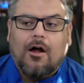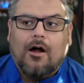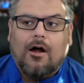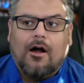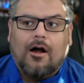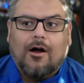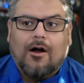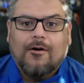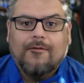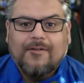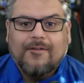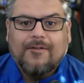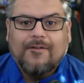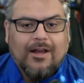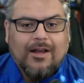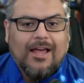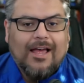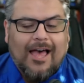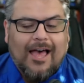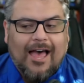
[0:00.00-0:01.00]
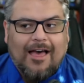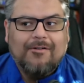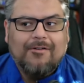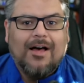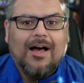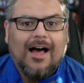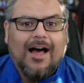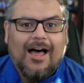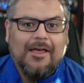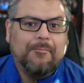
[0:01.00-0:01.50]
have a
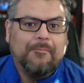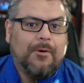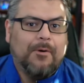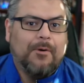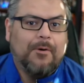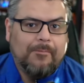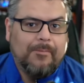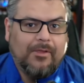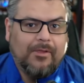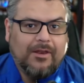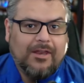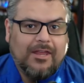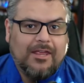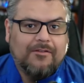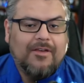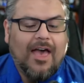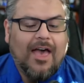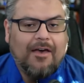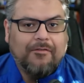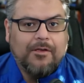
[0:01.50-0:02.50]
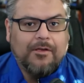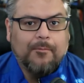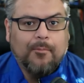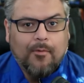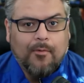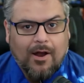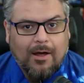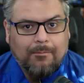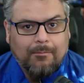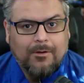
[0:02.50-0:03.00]
high probability of having
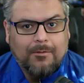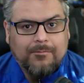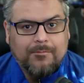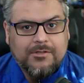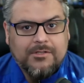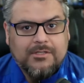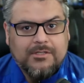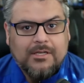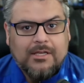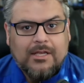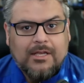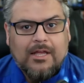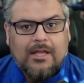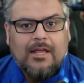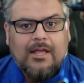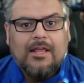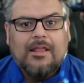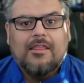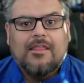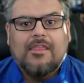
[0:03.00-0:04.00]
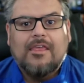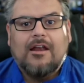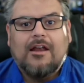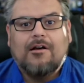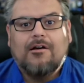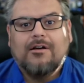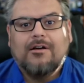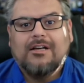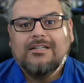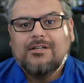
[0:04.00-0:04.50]
problems that
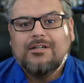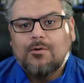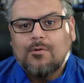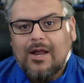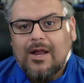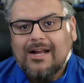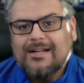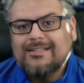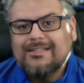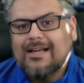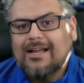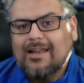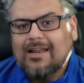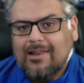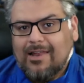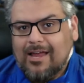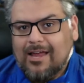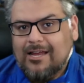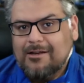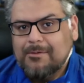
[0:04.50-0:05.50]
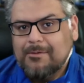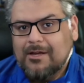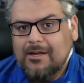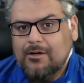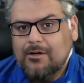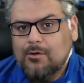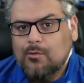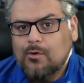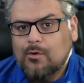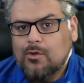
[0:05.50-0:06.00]
are in a direct alignment
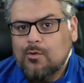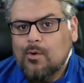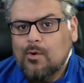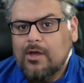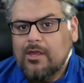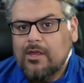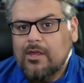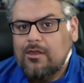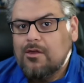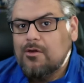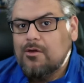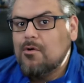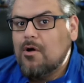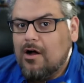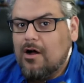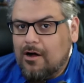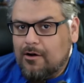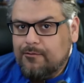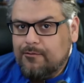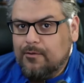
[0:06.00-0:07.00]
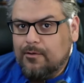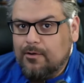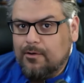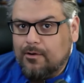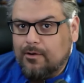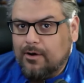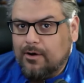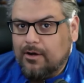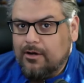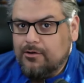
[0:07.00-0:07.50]
with what you
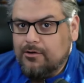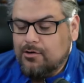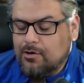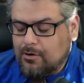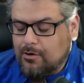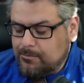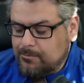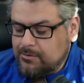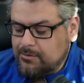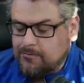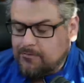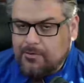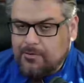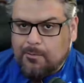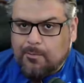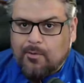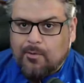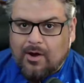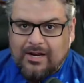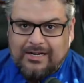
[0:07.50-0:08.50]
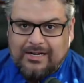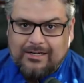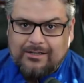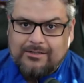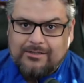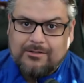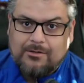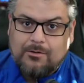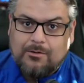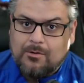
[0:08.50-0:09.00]
offer in terms of your
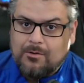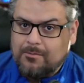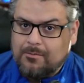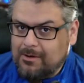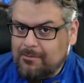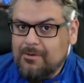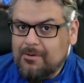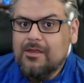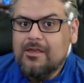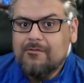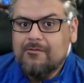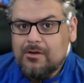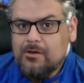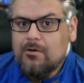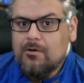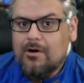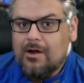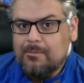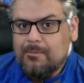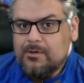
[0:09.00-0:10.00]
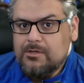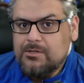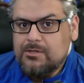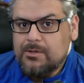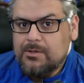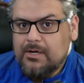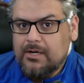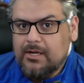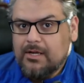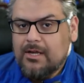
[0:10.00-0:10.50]
product or maybe even your
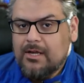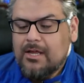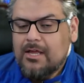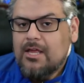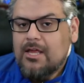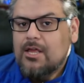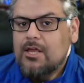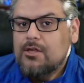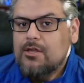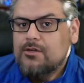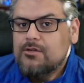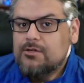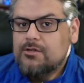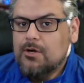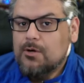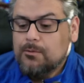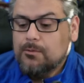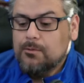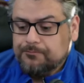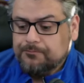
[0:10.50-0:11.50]
opportunity. So